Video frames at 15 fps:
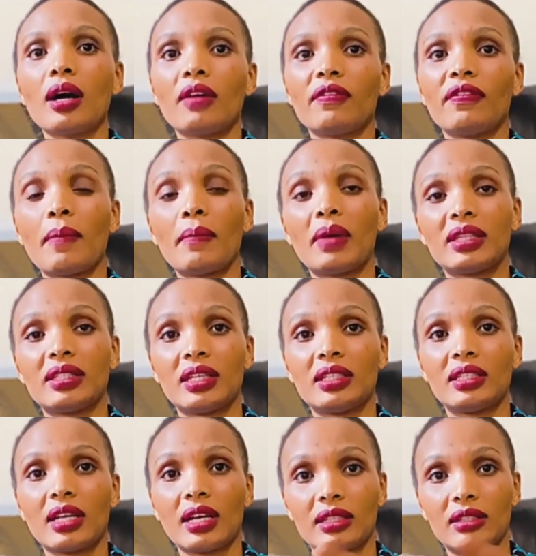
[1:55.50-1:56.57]
farmers that
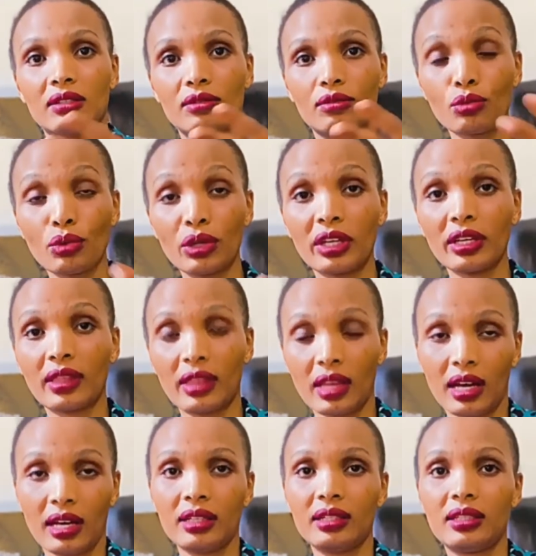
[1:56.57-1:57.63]
are doing
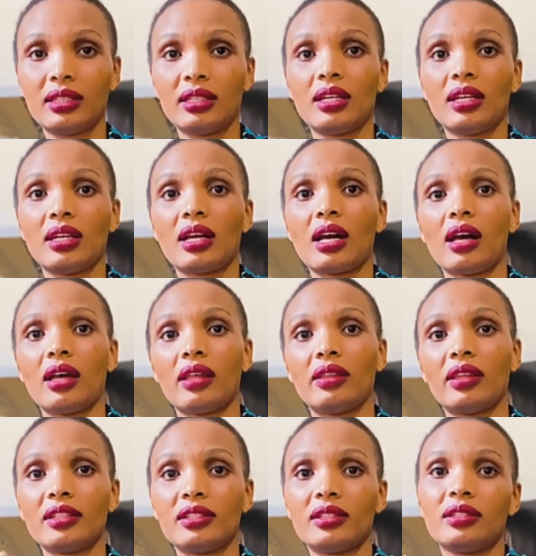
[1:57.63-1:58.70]
that,
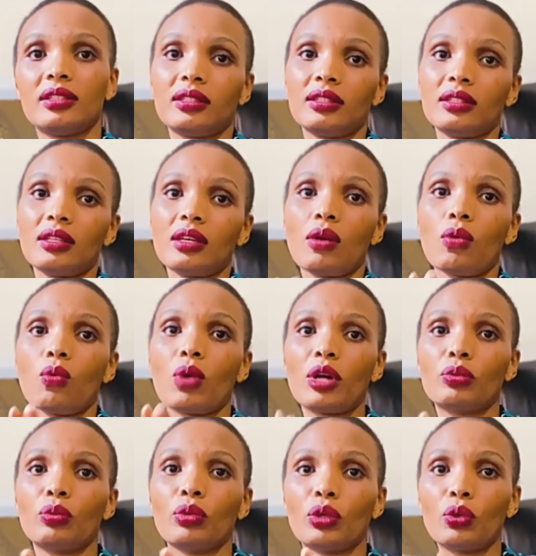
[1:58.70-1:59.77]
that's
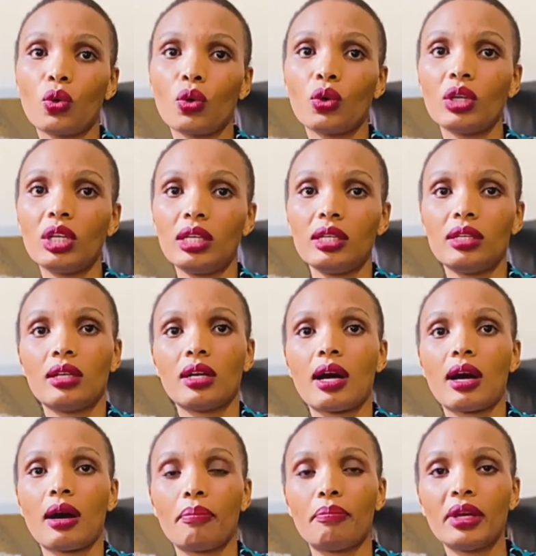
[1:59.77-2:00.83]
what we call
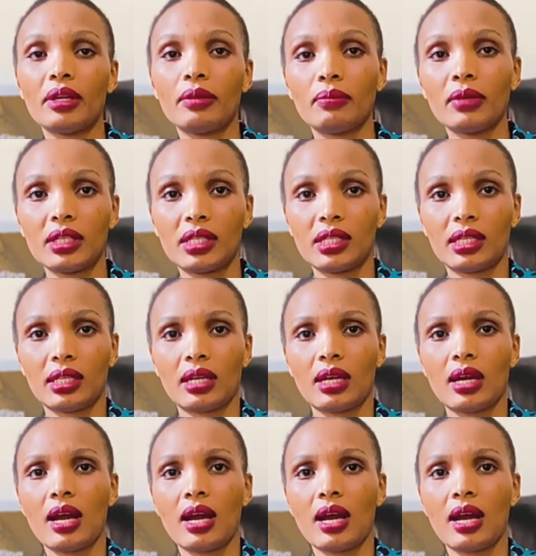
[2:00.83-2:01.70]
pen mating.